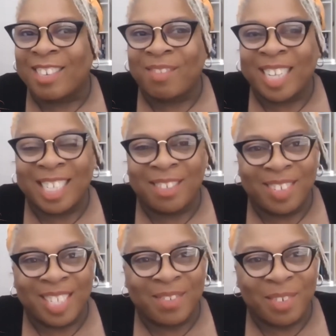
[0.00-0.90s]
which
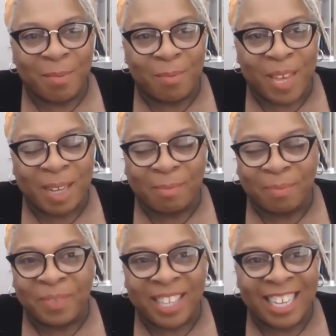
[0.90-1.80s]
was from
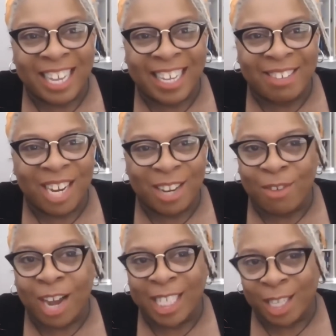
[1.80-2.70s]
a
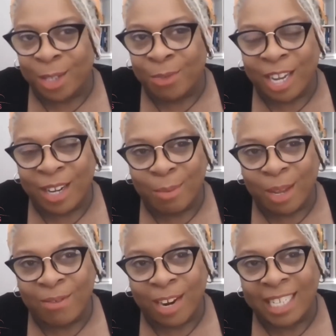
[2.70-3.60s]
writer who's written
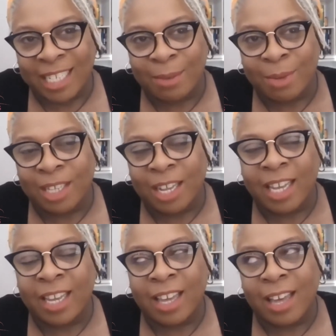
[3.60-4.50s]
about race. It was
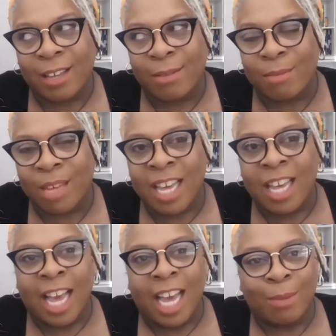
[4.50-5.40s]
like,
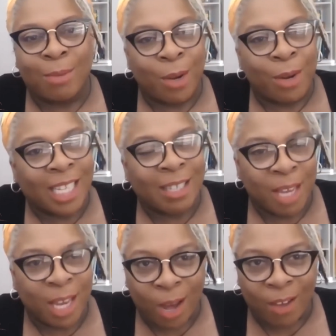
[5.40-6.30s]
don't ask
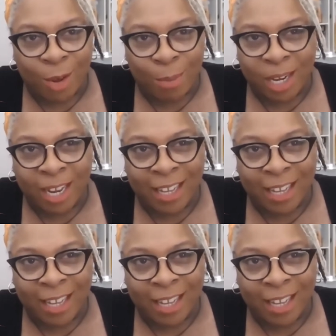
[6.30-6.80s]
me why I've not been